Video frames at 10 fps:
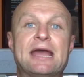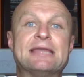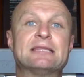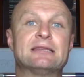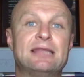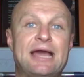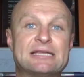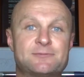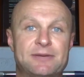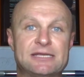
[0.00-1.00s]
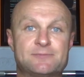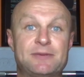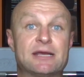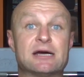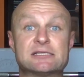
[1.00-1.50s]
And the last piece,
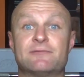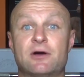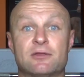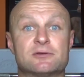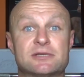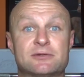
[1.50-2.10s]
because of all those